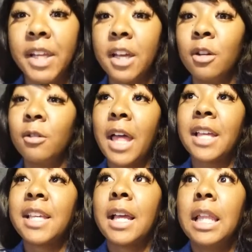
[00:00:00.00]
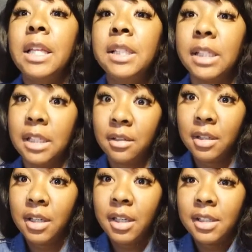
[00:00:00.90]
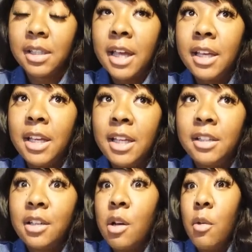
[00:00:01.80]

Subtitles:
It's like cleansing. It's like getting to